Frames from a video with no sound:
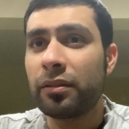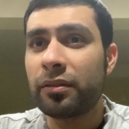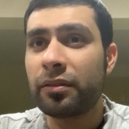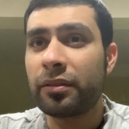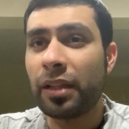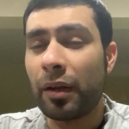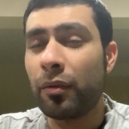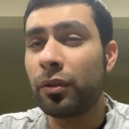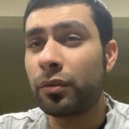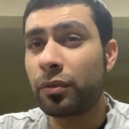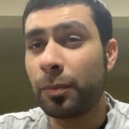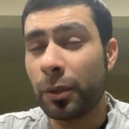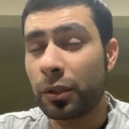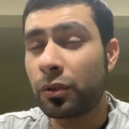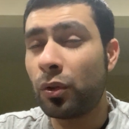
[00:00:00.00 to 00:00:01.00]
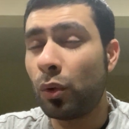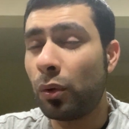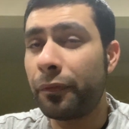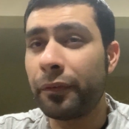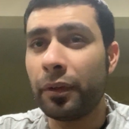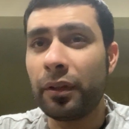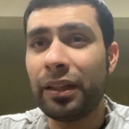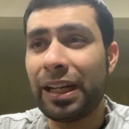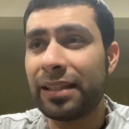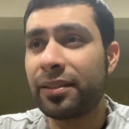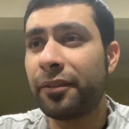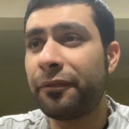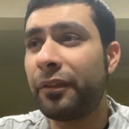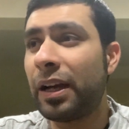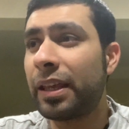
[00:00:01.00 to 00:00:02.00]
Terence Bud Crawford. That's
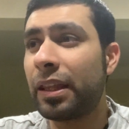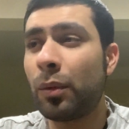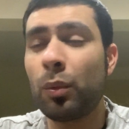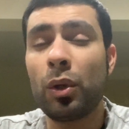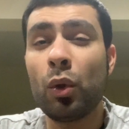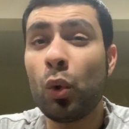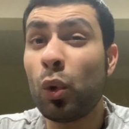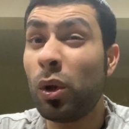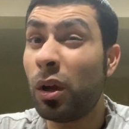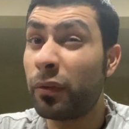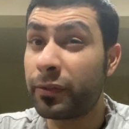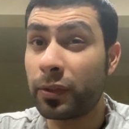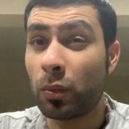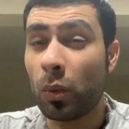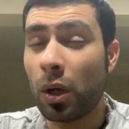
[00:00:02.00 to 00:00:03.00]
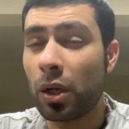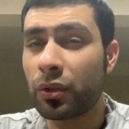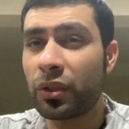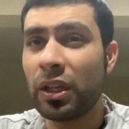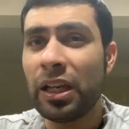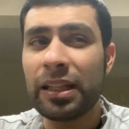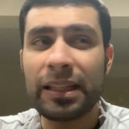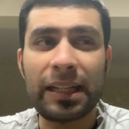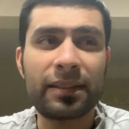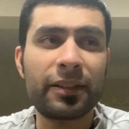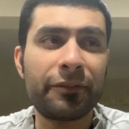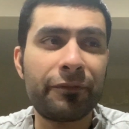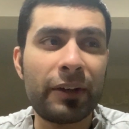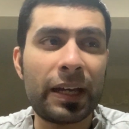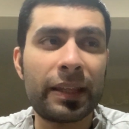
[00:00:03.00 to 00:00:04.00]
a fight that we'll all love to watch. That's a
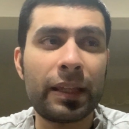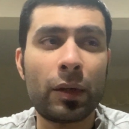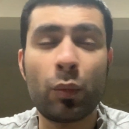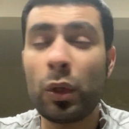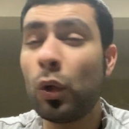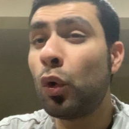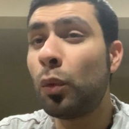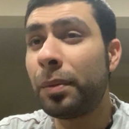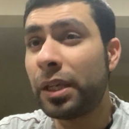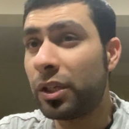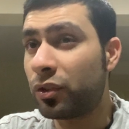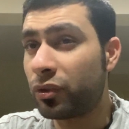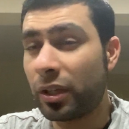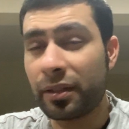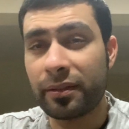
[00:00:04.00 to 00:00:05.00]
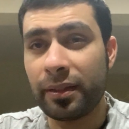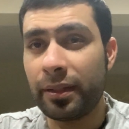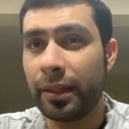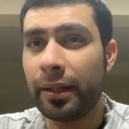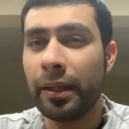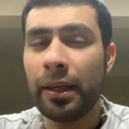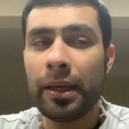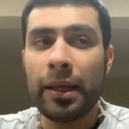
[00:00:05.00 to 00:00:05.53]
fight that we'll be interested in.